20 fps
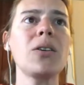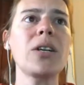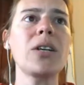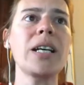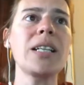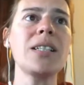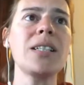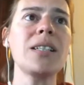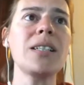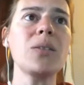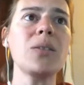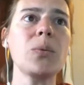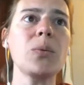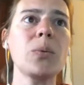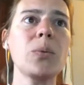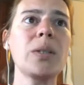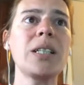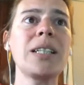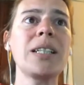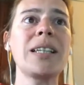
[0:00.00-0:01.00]
located
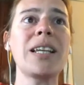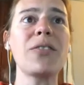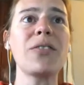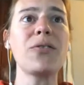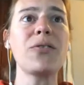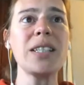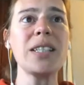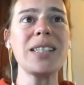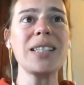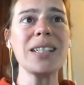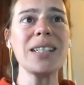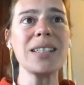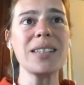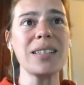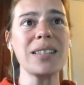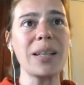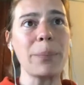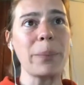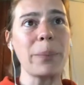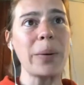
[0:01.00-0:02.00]
within the
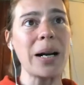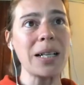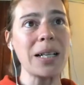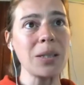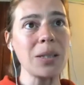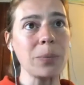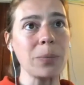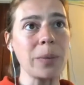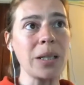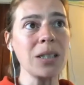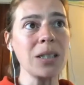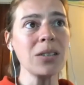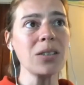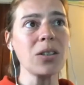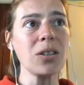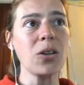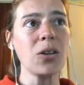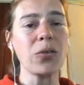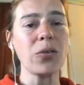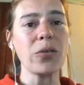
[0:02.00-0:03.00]
Physics
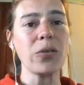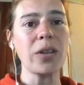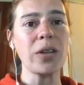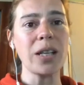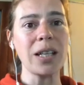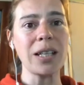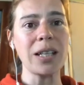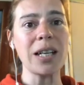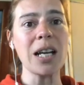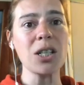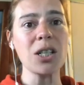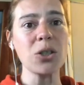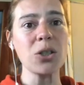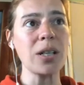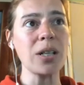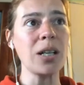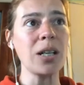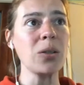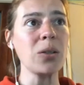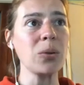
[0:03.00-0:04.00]
Department of the
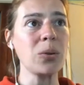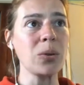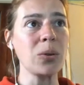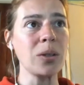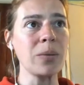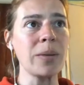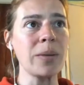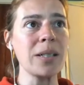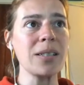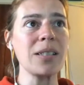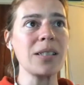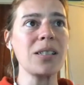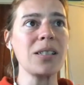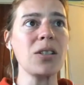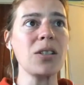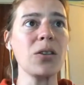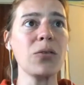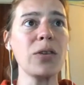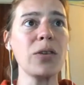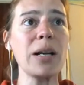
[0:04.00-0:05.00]
National
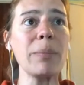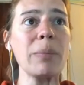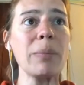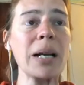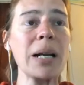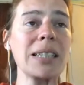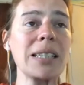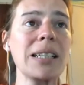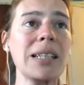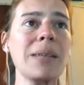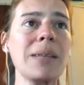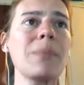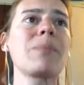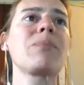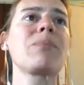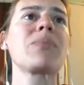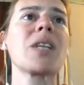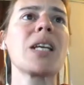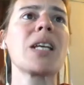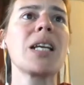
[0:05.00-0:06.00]
University of La Plata,
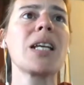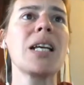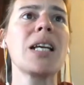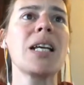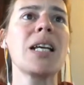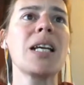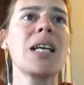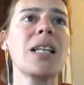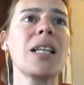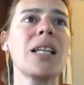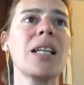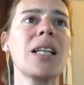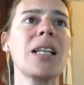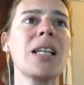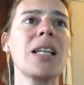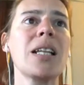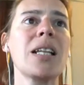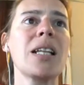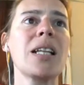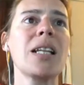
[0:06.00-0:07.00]

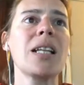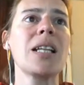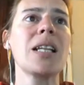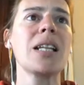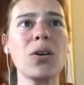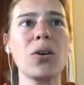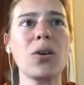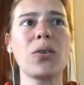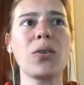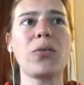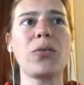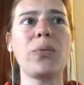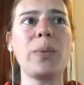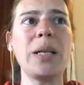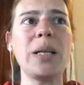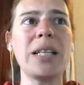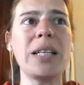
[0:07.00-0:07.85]
has the mission